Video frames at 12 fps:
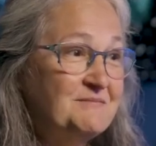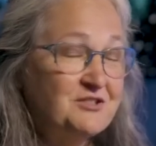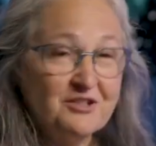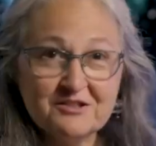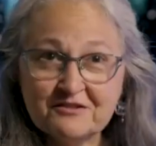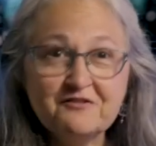
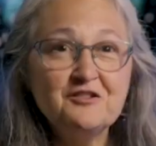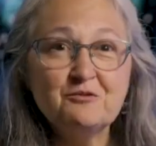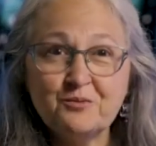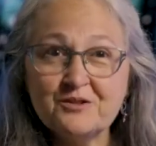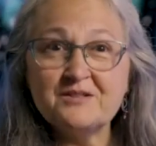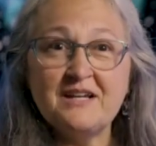Just a few
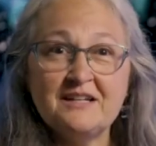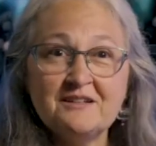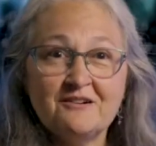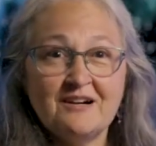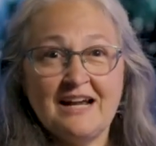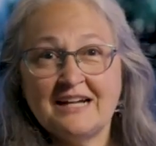percent
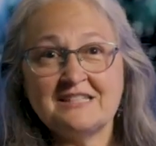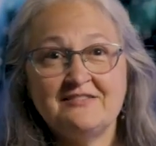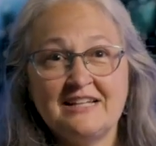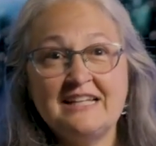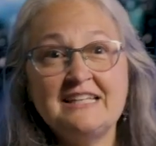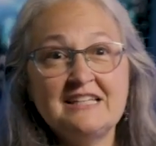are active
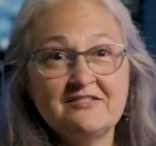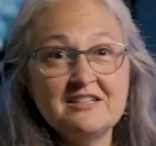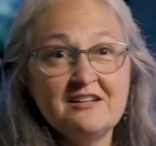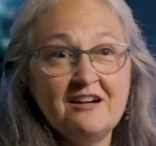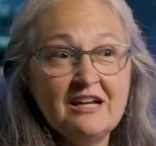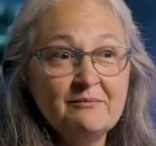at any given
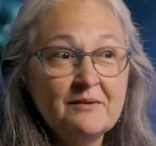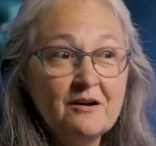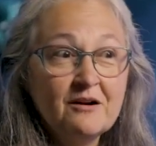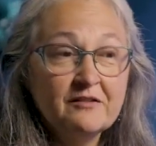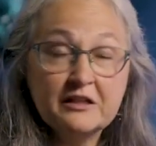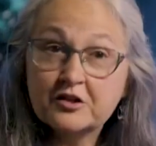time.
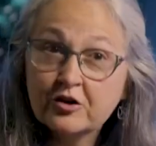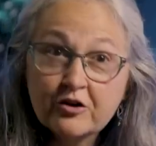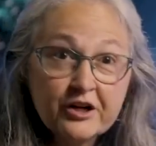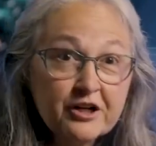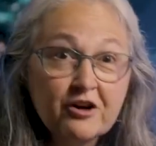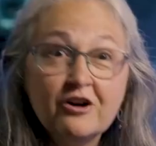Are they
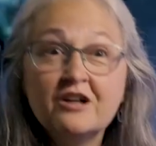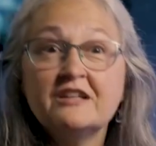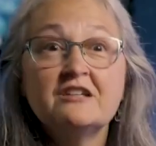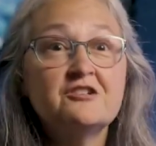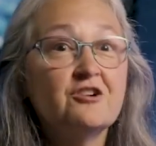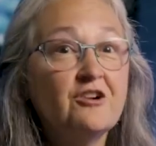turning on and
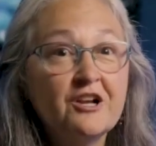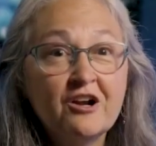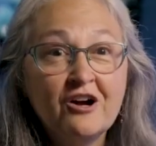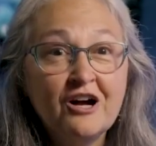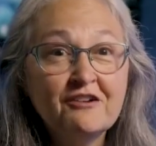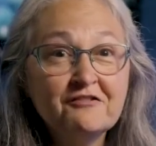then turning
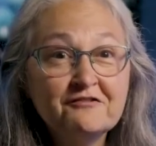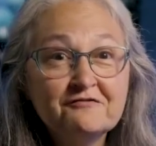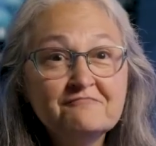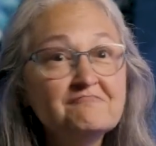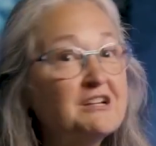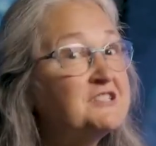off?
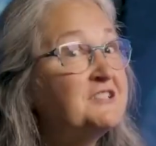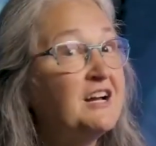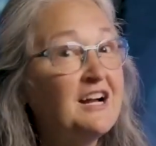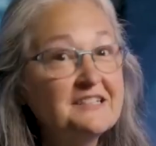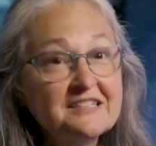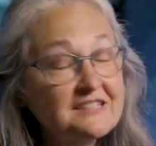That's an
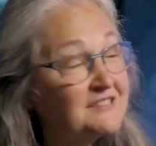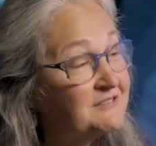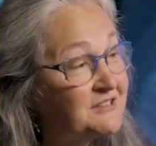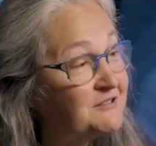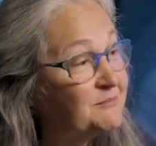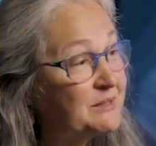idea,
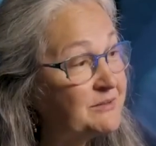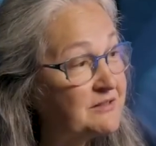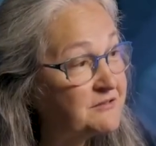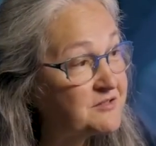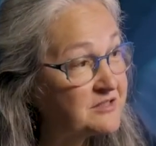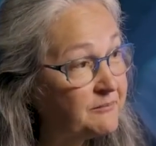you know, maybe
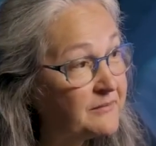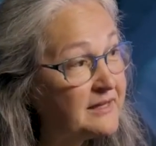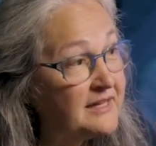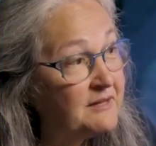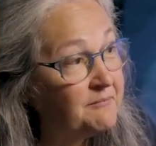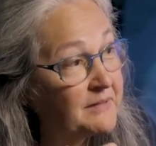there's some
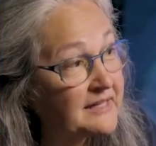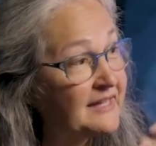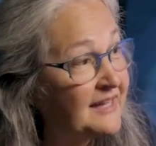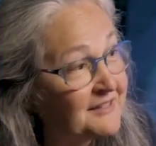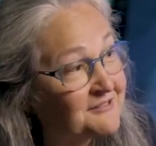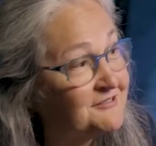
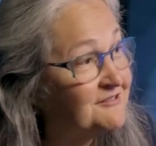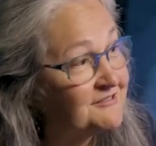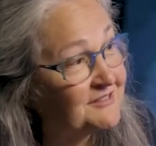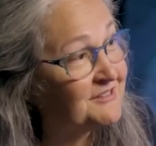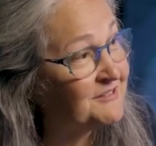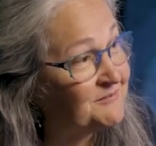
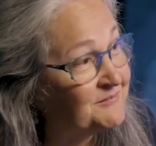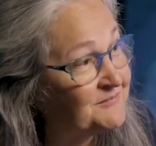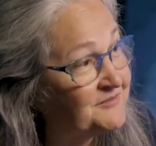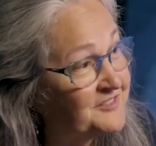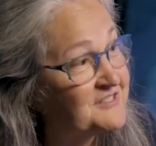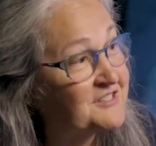mechanical um,
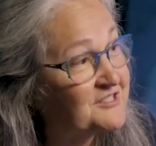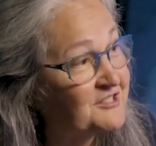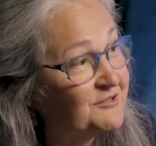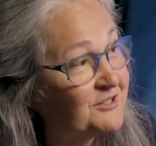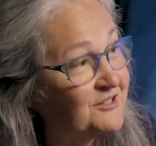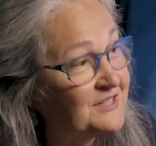physics
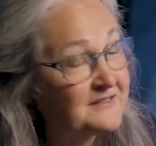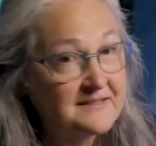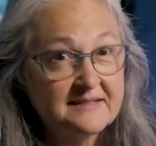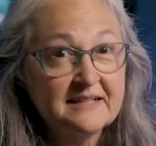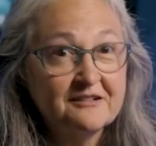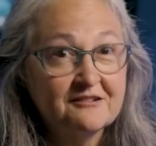going on at the
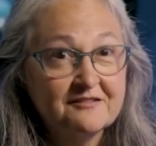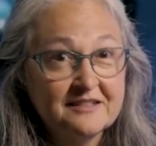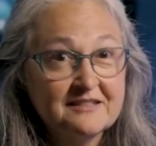center of